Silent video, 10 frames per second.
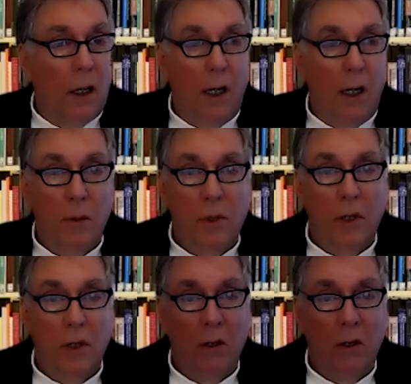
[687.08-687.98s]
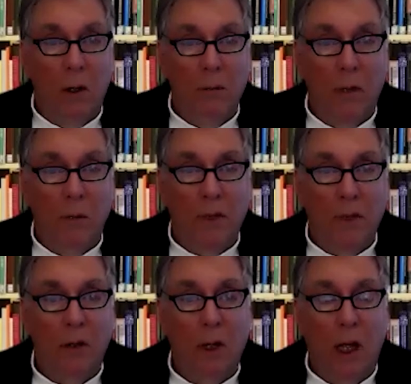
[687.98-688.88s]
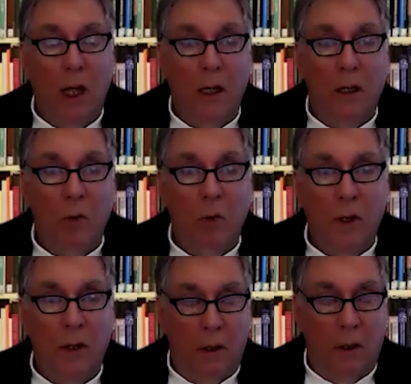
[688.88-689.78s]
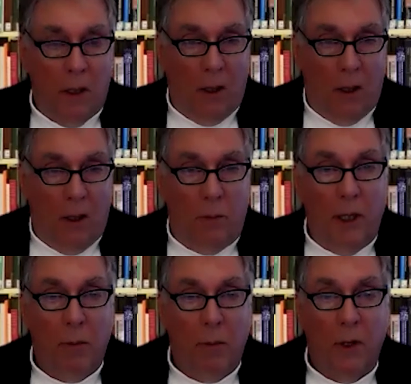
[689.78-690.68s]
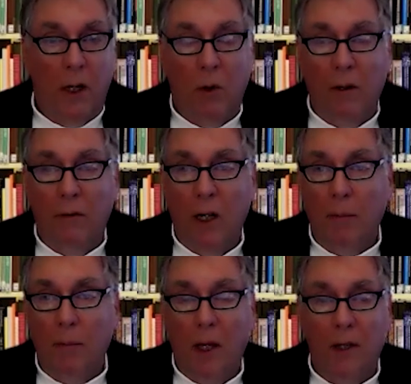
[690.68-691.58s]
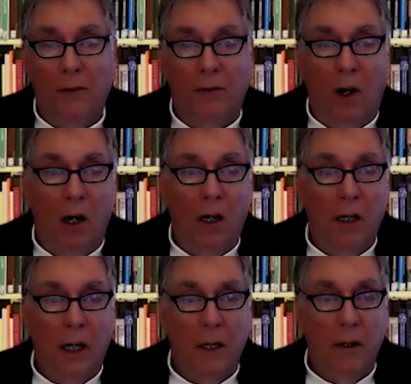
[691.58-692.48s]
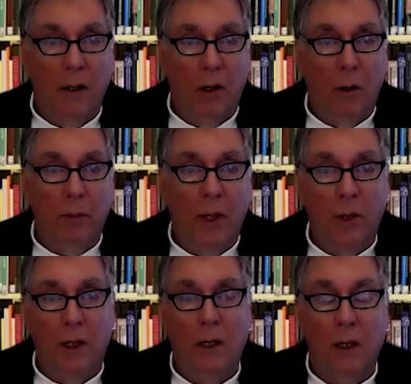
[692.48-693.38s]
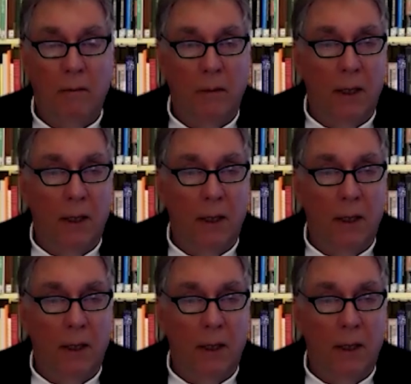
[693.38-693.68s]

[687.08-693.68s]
I am too. I'm so delighted with the people that we've helped thus far, and I hope that we can